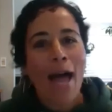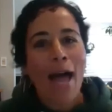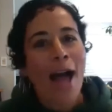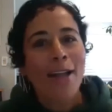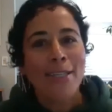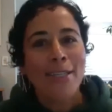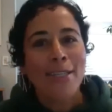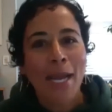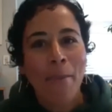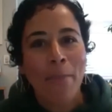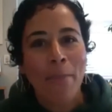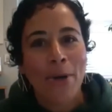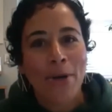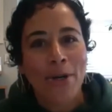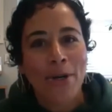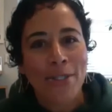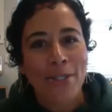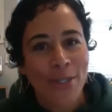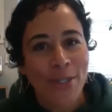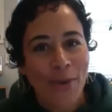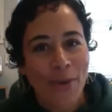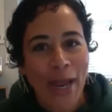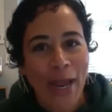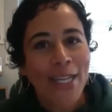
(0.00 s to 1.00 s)
a number.
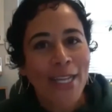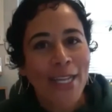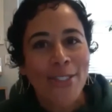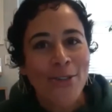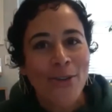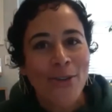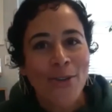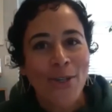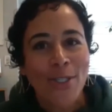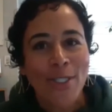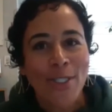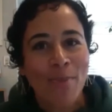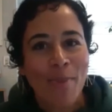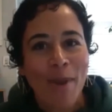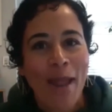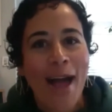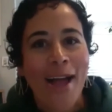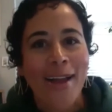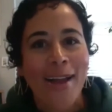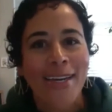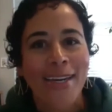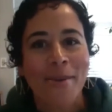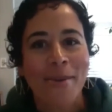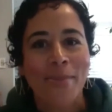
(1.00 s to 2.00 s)
So answer those
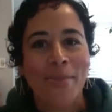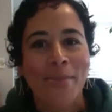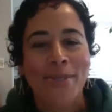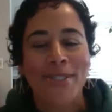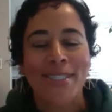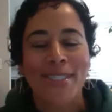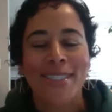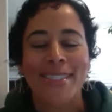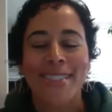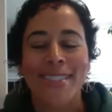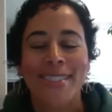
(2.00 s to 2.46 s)
block numbers.